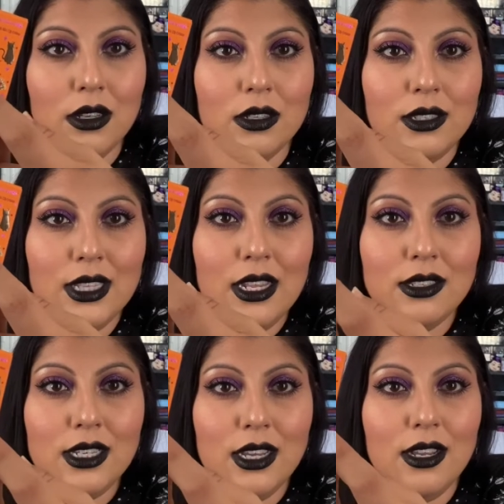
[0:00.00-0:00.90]

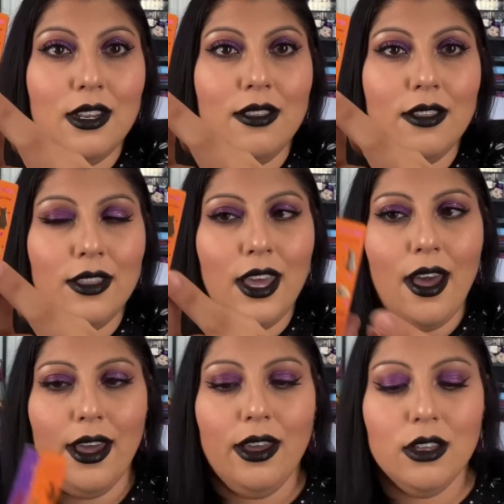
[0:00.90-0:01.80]
skeleton, and then the
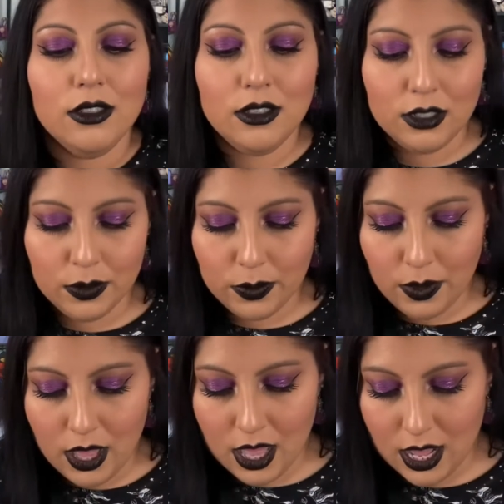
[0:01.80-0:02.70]
eye. So
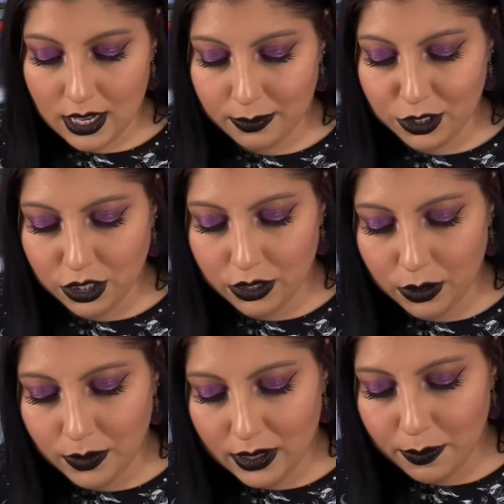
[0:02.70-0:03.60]
let me show you
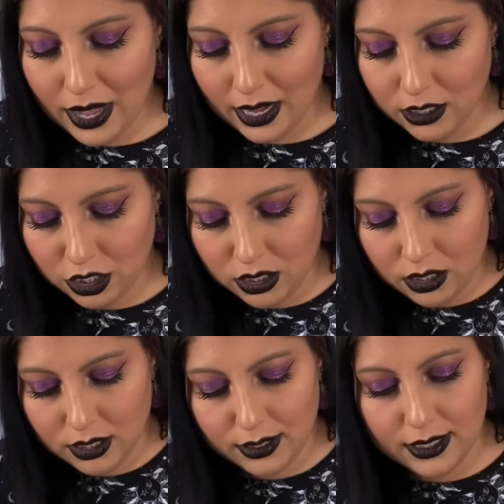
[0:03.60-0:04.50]
what the packaging
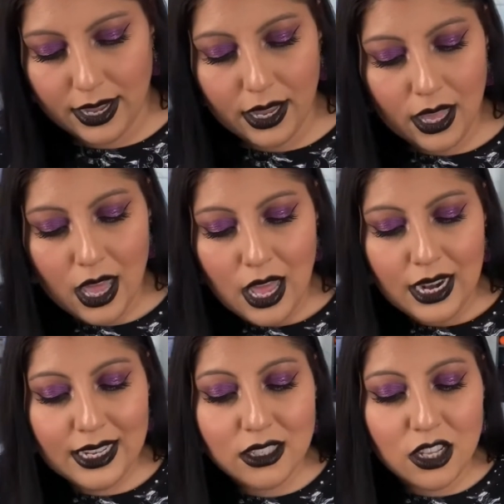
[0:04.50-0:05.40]
looks like.
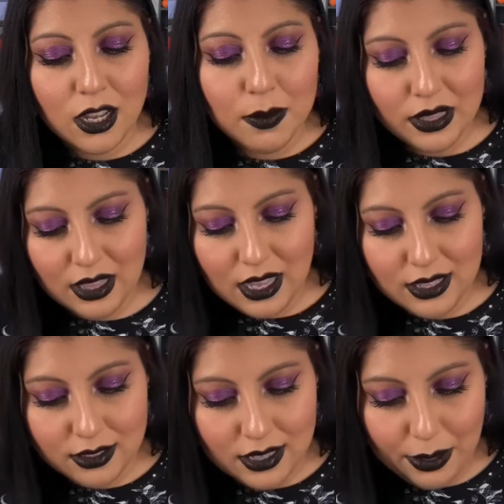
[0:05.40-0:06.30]
Let's talk about the
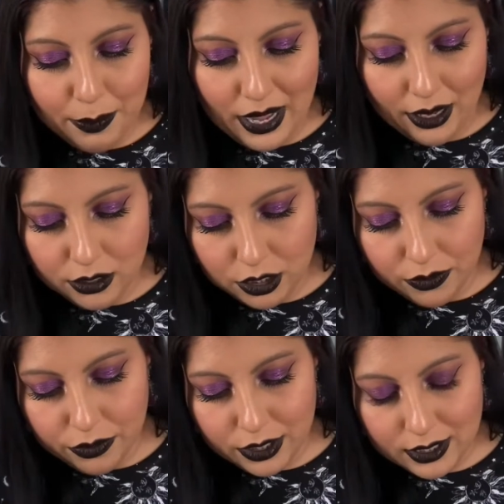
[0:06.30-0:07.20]
inside packaging
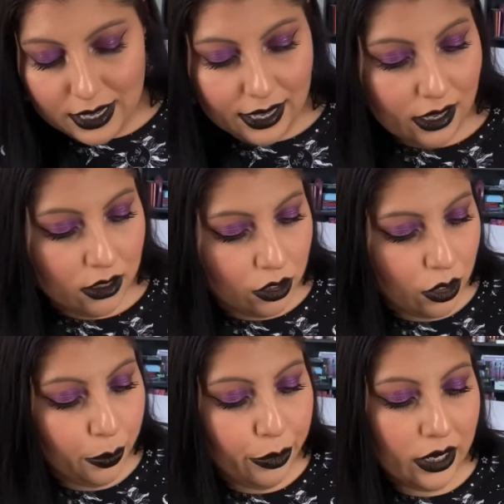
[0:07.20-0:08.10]
for a second. It's
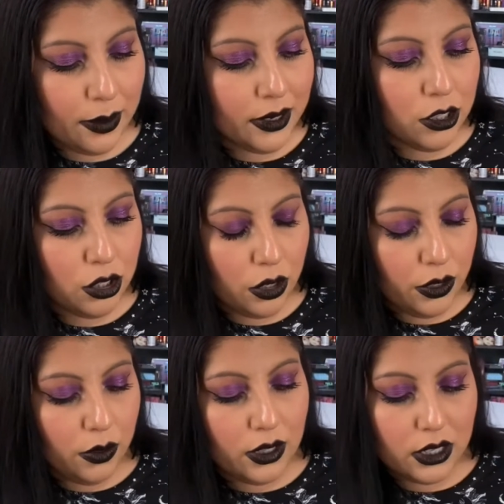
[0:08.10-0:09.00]
so pretty. I'm going to show
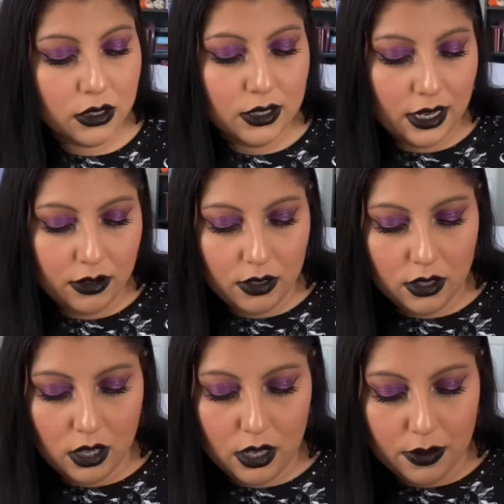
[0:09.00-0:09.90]
you the inside of
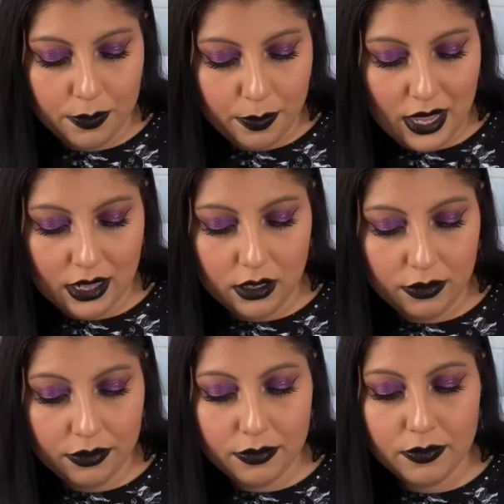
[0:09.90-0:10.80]
the palette
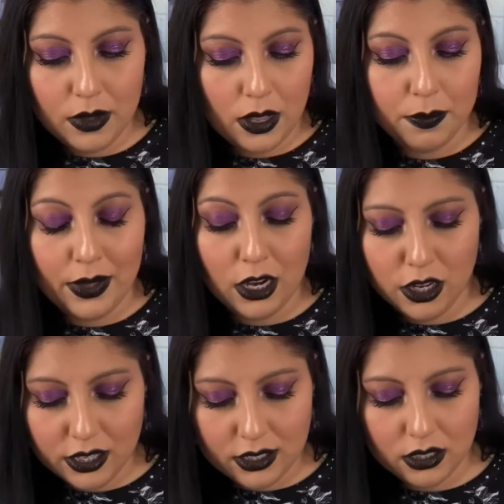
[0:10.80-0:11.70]
better
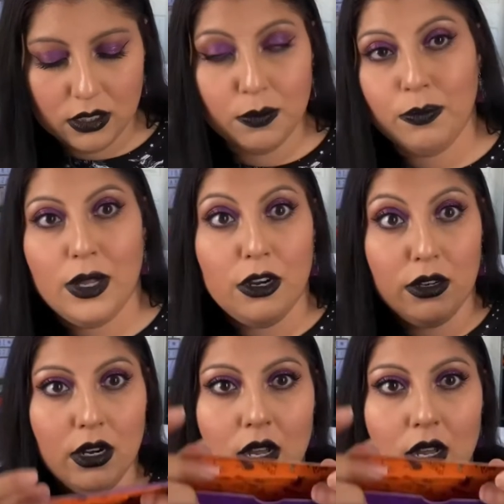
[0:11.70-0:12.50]
because it's better